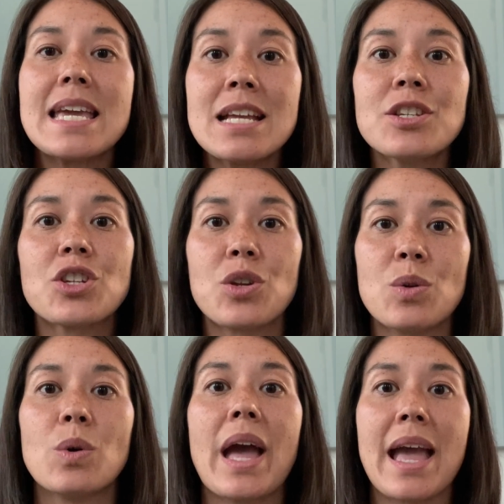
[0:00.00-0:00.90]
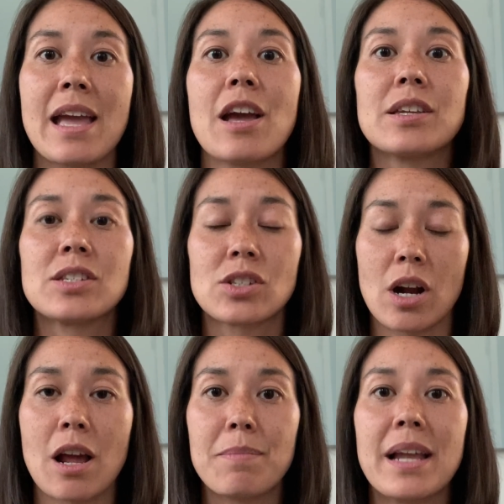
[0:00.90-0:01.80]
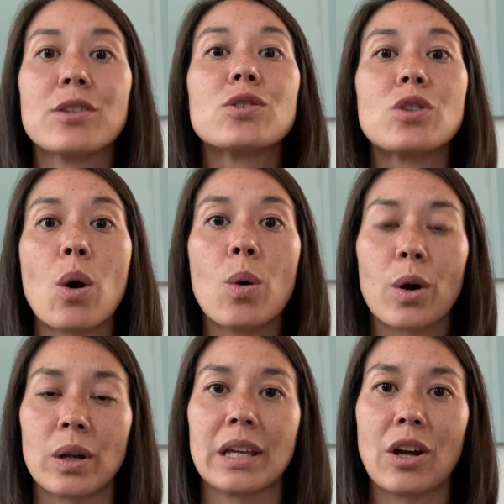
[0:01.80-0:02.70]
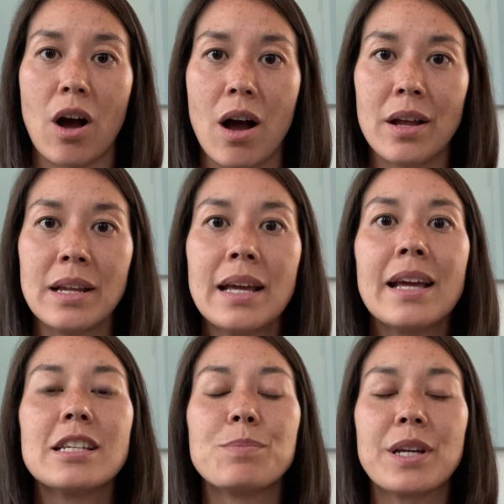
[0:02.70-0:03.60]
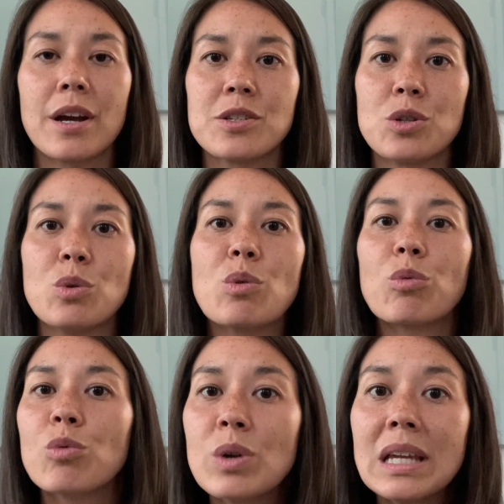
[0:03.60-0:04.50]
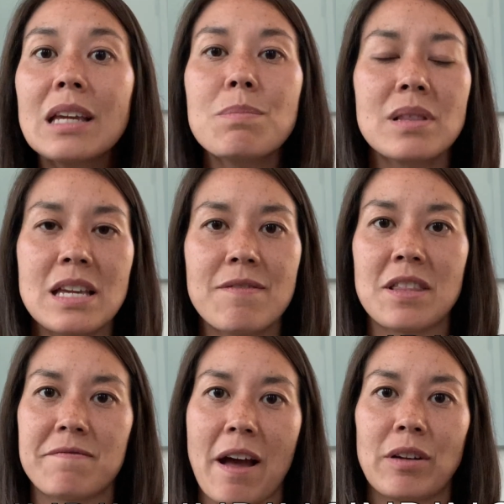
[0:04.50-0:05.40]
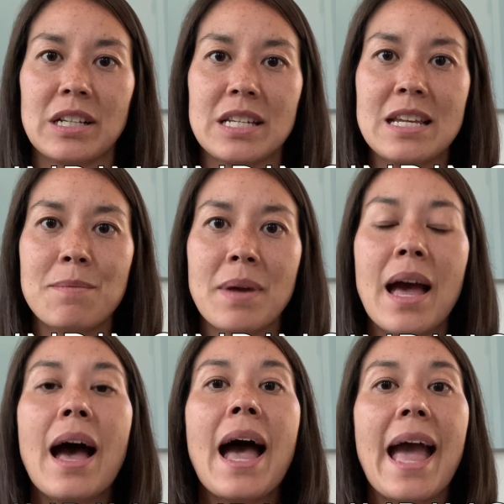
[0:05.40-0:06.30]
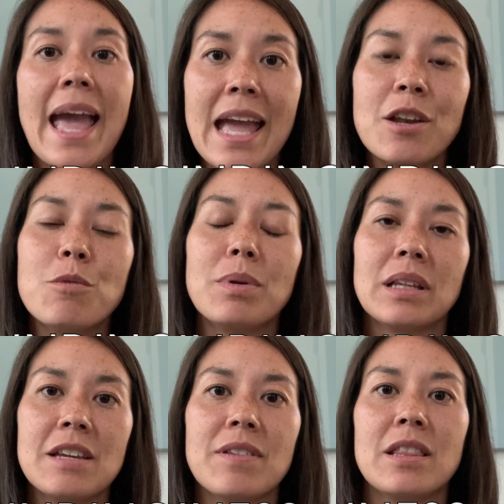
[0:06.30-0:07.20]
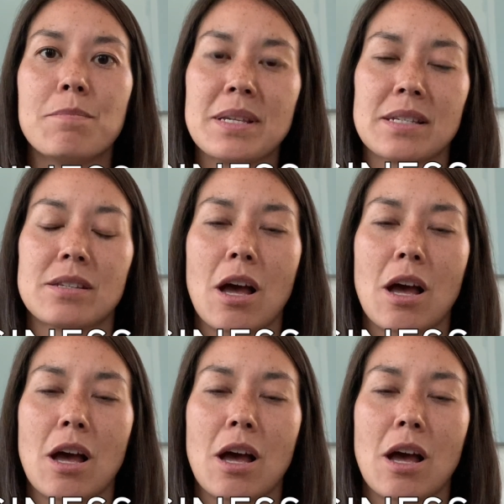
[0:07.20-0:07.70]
into a startup that is so early on is because you really believe in the founding team and you believe in the business